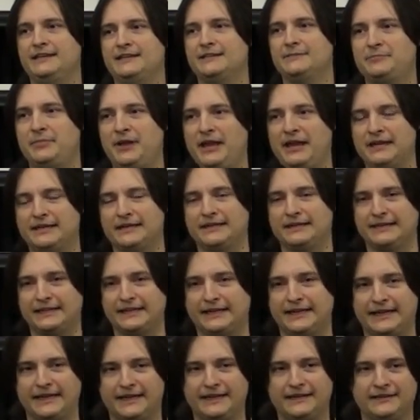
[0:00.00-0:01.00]

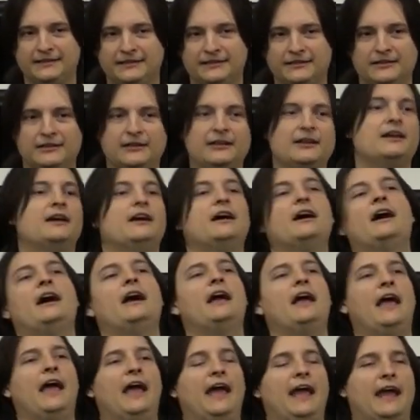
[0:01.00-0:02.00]
independently.
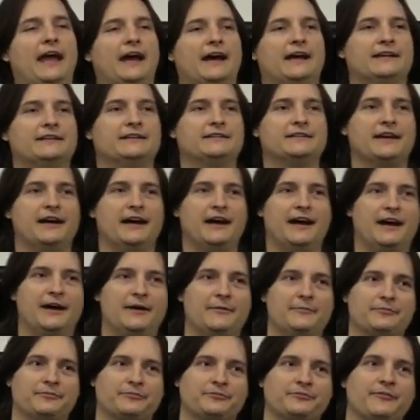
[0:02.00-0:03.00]
And
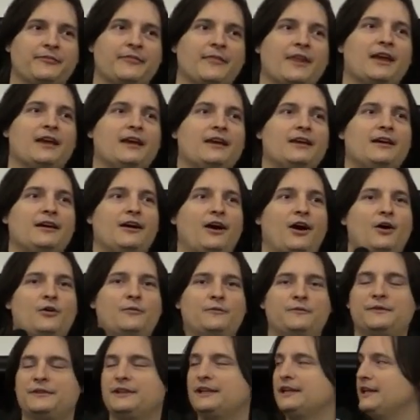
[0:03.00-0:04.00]
um,
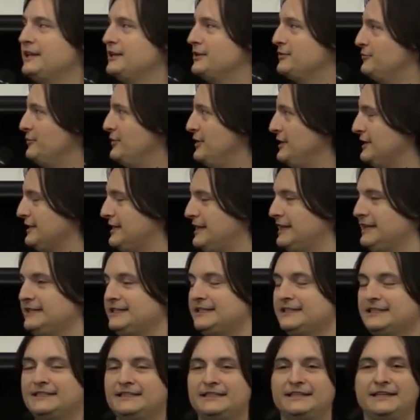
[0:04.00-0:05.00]
hopefully, you will
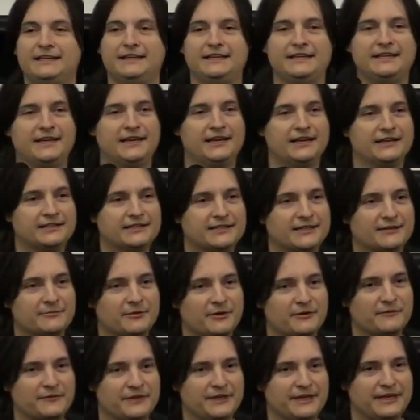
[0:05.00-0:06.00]
get to see
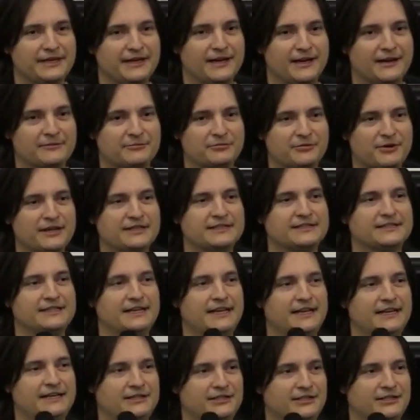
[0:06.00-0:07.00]
some of the uh,
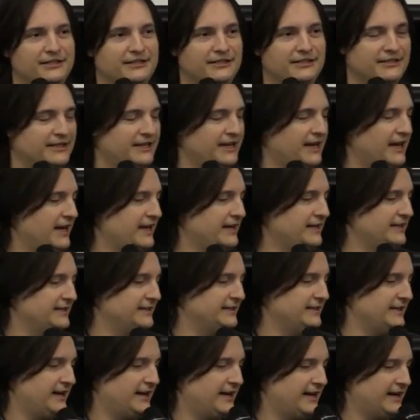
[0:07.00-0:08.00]
presentation that I
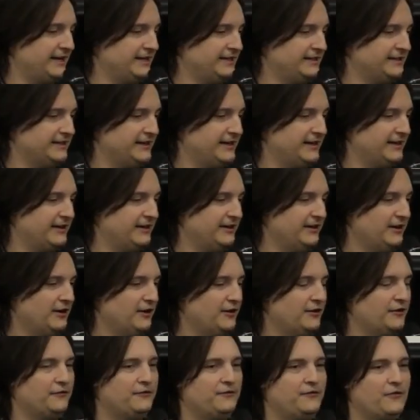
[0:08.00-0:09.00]
designed uh,
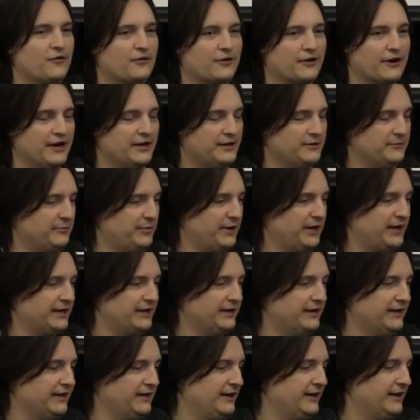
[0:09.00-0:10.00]
for it,
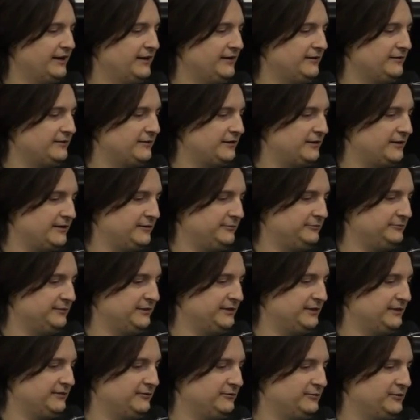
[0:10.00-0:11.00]
but um,
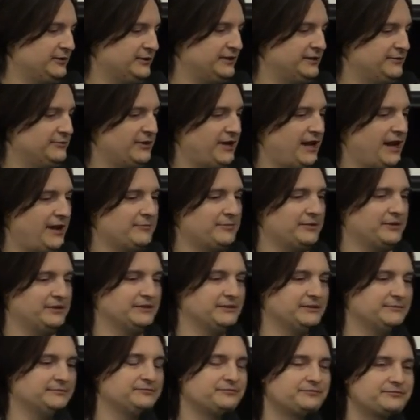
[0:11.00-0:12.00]
yeah, we'll see what
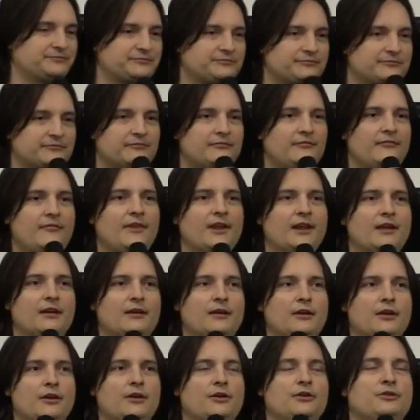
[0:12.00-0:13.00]
happens.
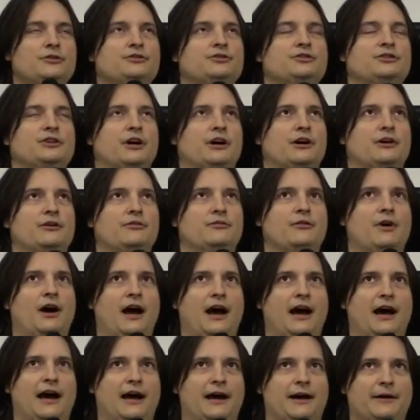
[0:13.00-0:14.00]
So,
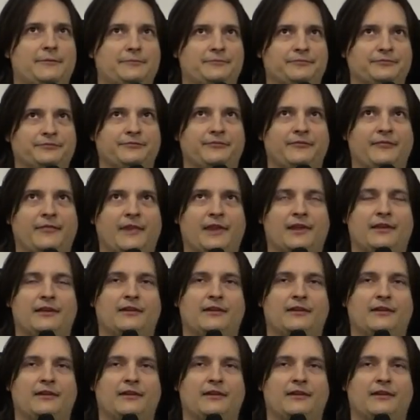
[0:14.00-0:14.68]
um,